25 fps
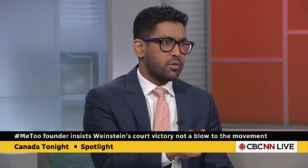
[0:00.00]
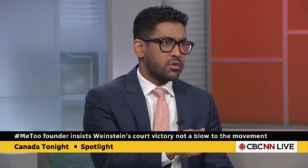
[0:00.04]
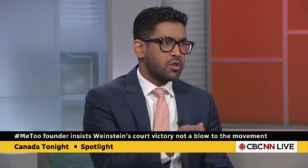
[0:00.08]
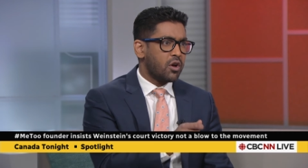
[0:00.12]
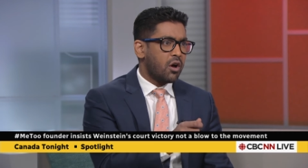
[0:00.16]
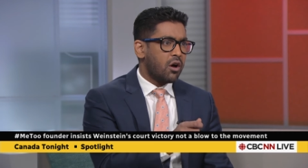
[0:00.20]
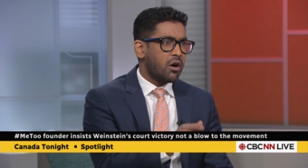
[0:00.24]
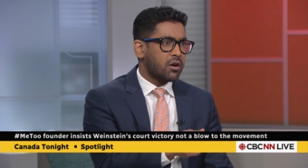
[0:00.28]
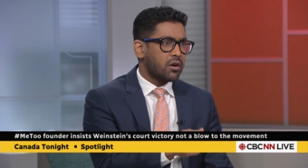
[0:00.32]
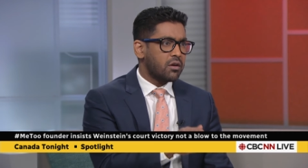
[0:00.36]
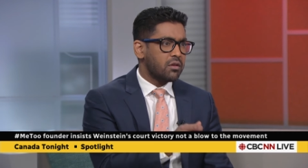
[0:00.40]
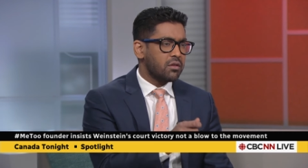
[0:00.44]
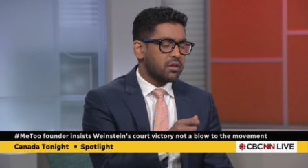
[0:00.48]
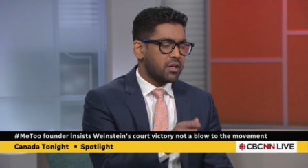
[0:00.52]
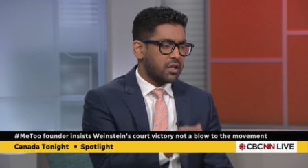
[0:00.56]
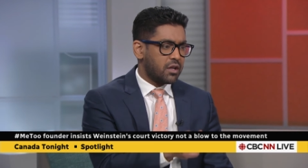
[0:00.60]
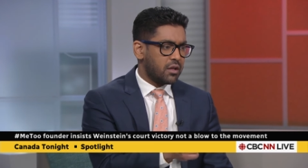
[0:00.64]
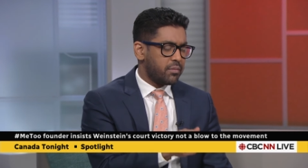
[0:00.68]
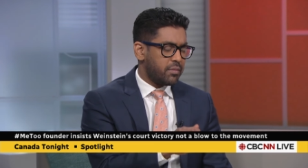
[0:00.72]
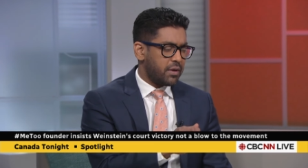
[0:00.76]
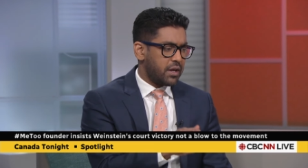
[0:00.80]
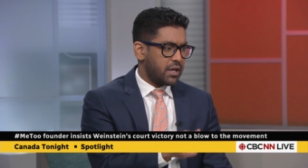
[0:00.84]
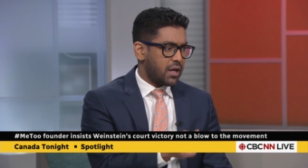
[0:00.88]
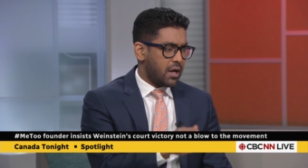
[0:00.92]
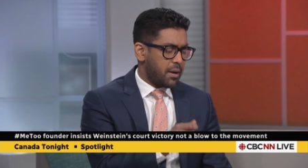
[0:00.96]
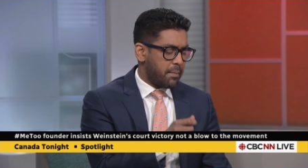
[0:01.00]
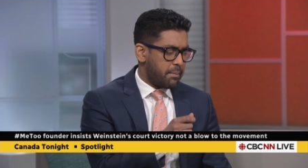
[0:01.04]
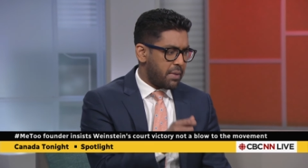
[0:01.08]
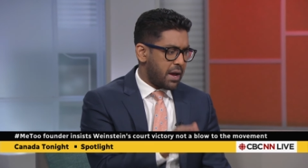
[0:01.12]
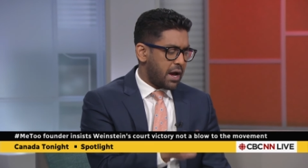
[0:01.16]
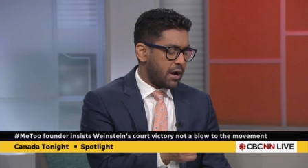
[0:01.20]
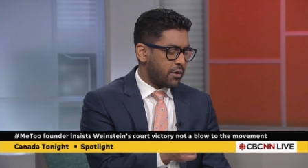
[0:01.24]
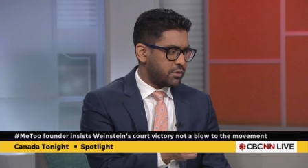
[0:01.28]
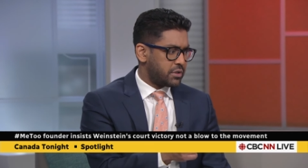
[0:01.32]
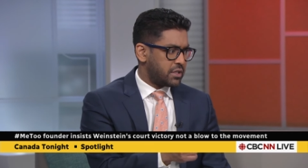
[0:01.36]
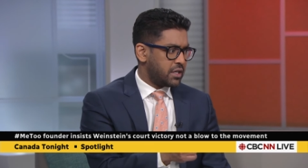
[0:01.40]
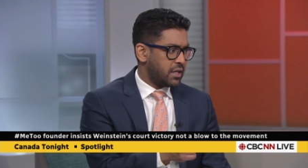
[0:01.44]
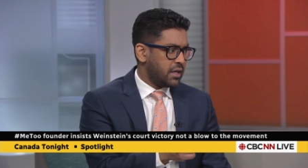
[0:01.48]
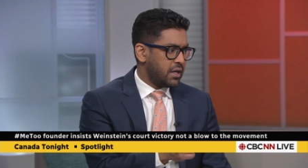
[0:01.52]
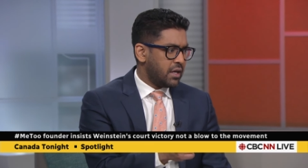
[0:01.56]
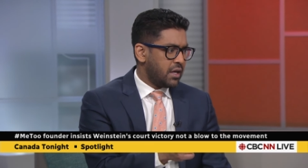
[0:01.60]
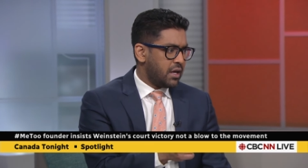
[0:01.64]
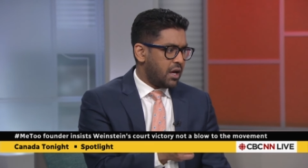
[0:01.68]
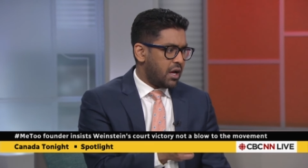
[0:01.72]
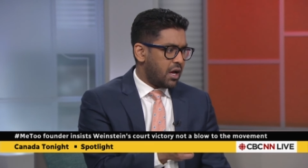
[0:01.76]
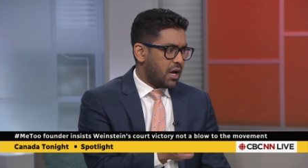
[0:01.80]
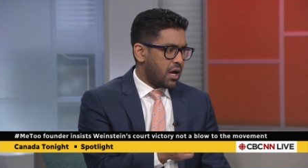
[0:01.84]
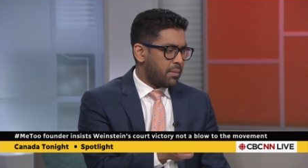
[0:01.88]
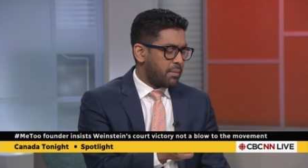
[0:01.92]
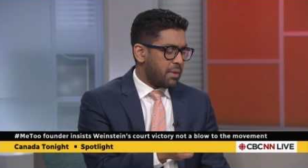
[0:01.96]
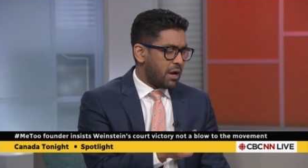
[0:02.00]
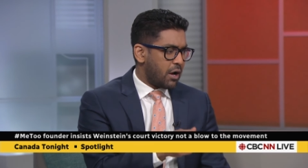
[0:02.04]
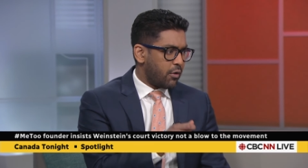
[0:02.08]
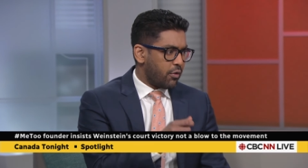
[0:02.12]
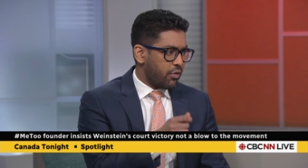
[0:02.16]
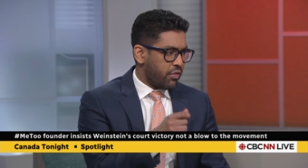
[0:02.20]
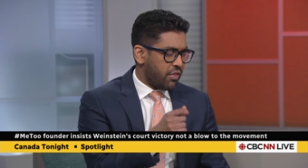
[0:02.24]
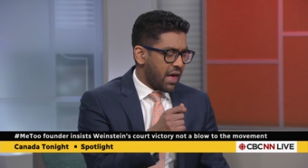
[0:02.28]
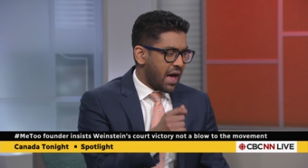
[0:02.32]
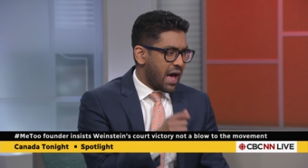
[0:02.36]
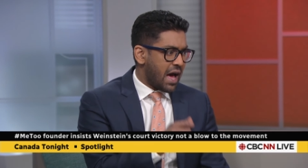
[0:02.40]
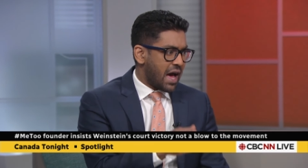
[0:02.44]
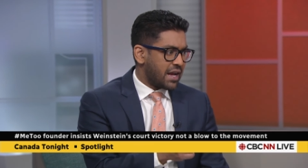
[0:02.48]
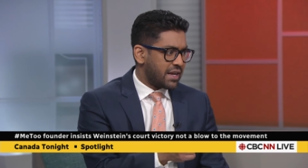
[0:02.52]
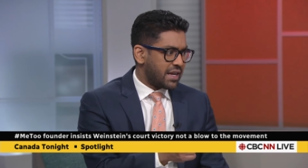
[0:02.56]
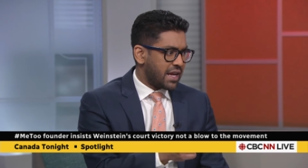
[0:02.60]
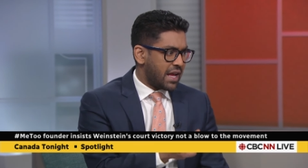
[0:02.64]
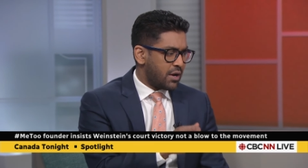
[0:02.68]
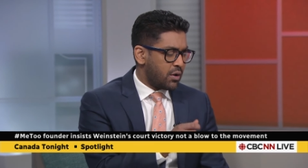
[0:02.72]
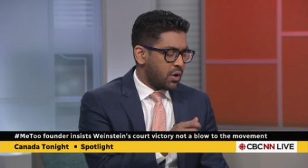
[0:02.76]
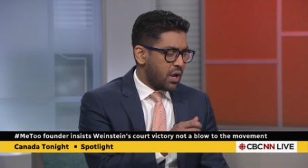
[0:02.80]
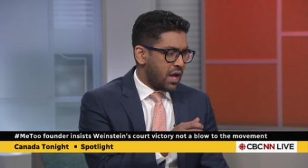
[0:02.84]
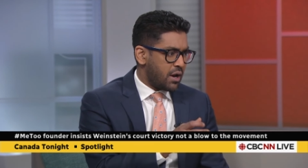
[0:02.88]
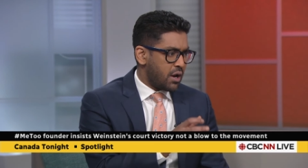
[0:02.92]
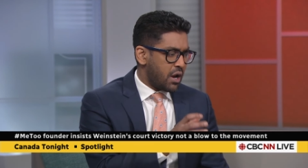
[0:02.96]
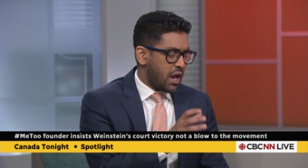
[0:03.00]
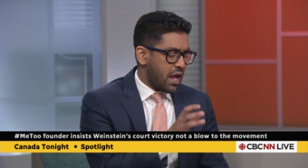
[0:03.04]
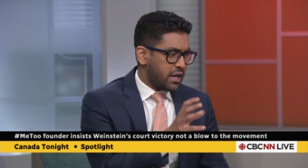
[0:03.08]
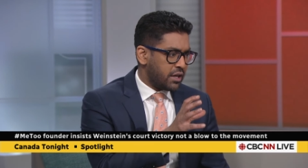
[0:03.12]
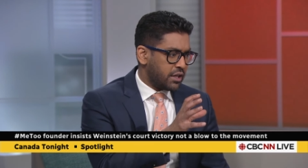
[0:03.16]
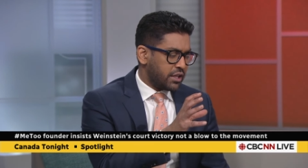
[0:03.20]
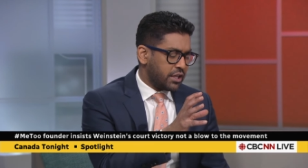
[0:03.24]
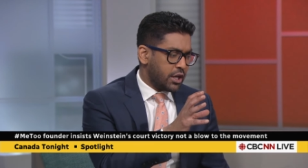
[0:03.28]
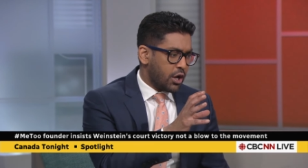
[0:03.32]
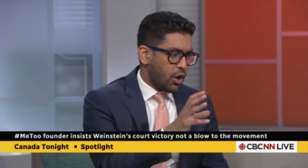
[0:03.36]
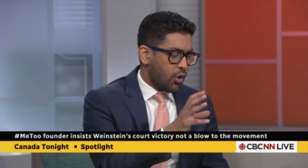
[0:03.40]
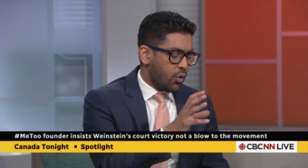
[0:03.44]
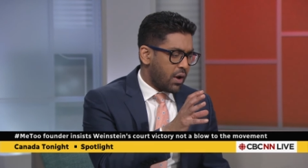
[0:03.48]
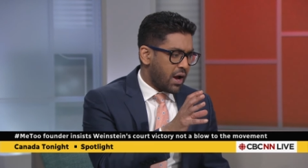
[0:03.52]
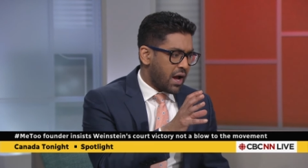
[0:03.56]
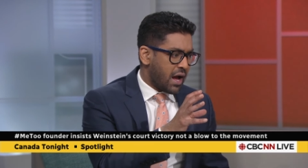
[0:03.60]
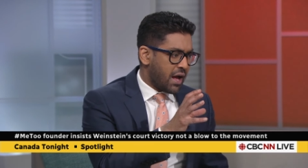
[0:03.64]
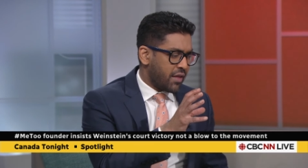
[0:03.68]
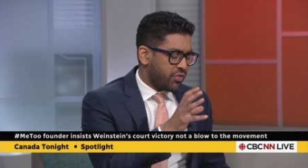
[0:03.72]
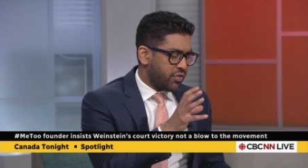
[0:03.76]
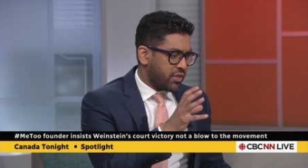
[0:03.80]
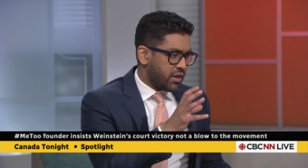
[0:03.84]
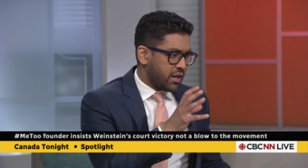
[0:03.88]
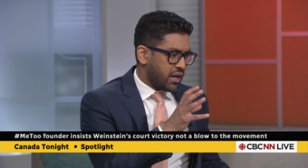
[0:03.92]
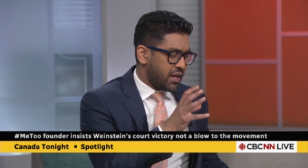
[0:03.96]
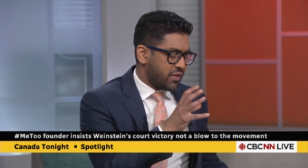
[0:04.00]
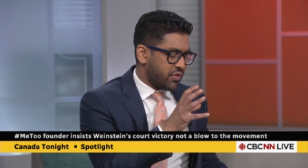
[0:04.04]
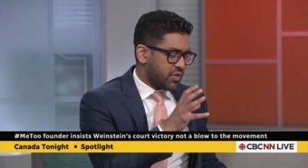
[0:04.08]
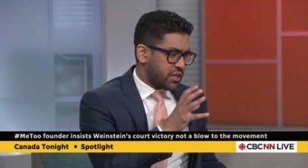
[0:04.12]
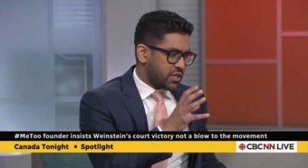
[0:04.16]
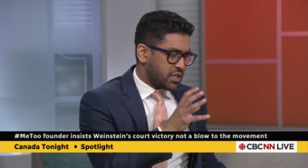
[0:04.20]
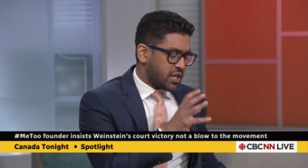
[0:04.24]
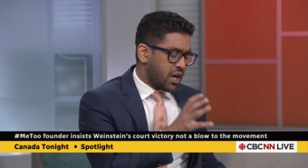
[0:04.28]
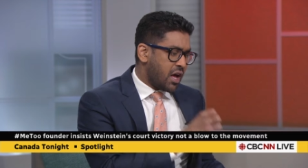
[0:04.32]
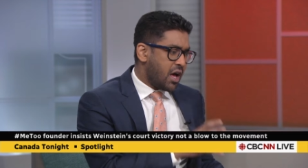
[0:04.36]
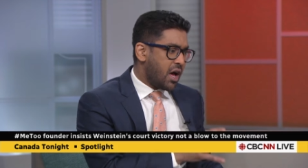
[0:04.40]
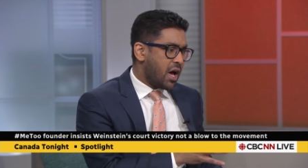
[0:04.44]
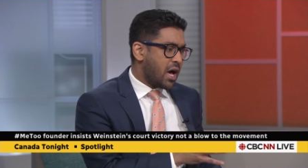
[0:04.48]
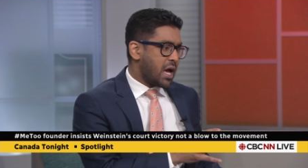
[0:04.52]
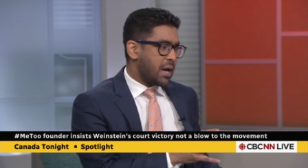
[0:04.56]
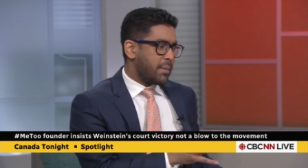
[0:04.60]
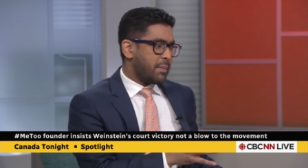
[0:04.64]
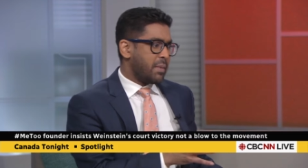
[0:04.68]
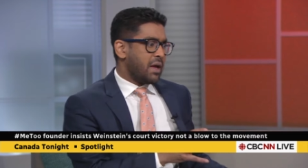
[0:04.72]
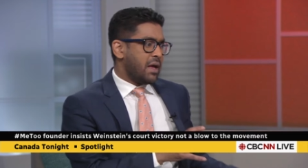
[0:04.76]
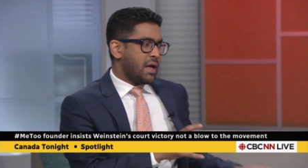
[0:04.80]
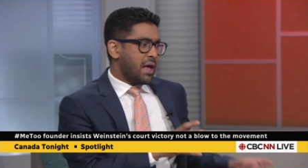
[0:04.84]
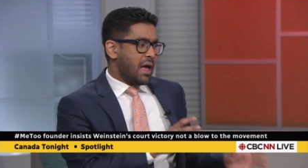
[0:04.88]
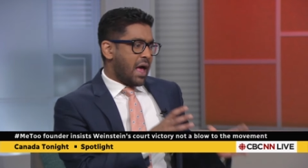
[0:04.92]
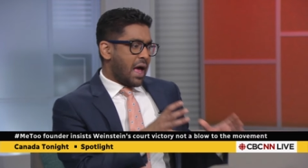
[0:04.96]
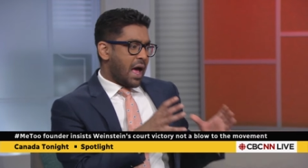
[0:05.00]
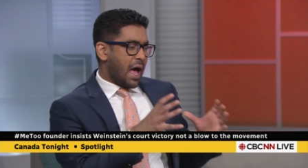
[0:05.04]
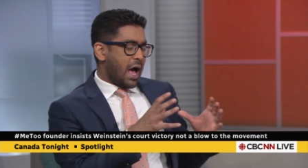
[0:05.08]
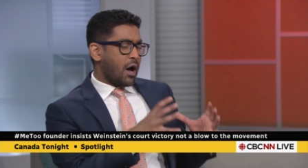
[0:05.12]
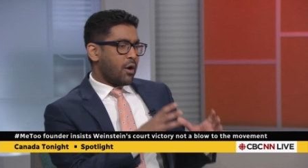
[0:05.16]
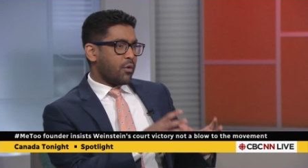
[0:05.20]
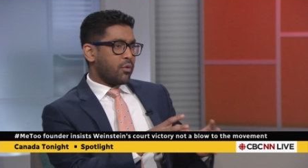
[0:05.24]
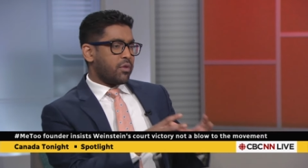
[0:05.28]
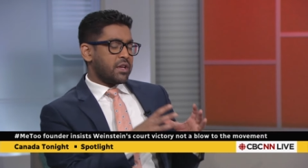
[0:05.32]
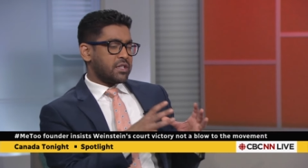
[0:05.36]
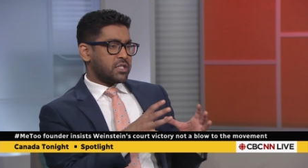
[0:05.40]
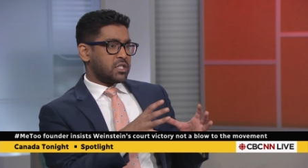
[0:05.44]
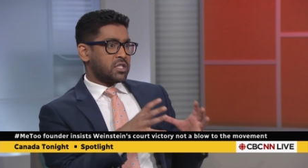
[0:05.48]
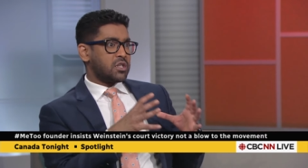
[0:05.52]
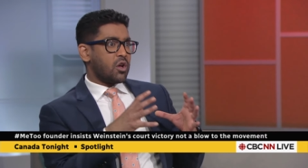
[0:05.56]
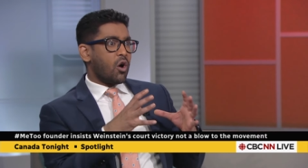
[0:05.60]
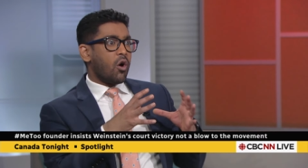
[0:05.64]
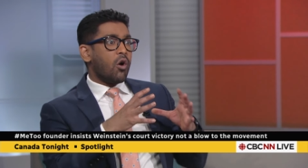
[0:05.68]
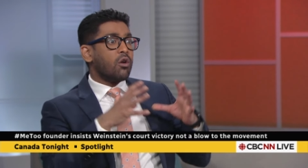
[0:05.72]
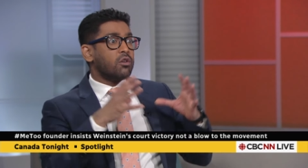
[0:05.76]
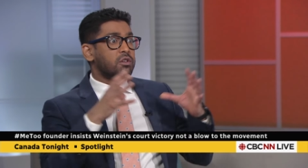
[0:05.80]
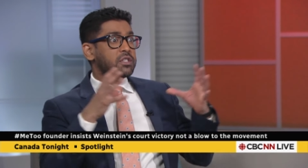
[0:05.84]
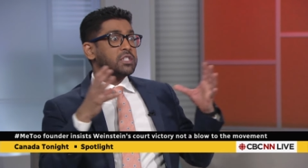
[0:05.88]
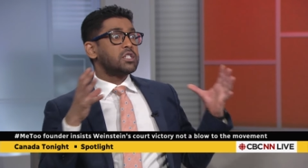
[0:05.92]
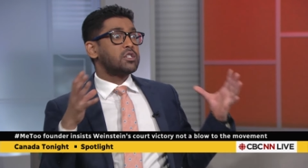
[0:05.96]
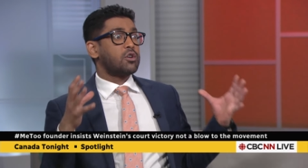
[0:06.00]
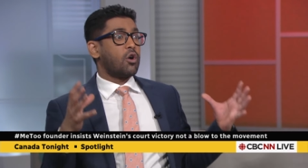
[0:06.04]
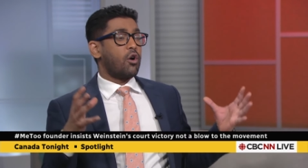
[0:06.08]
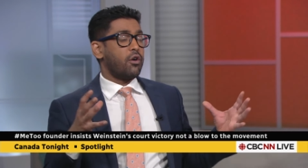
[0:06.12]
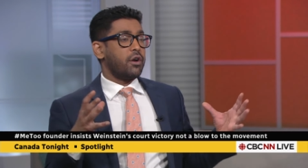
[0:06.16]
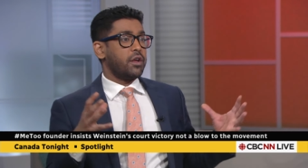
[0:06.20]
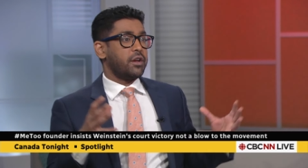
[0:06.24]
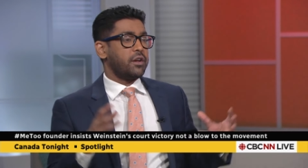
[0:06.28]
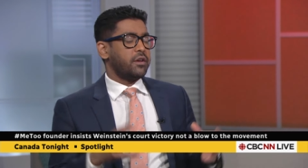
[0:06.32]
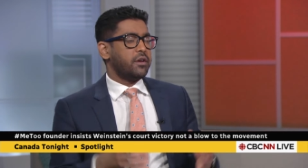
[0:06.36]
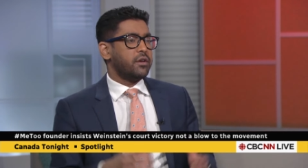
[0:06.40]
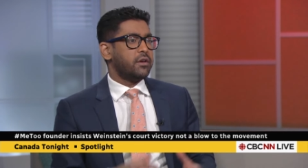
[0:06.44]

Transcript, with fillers: Talk a little bit about that and you know, at the time, how this all started.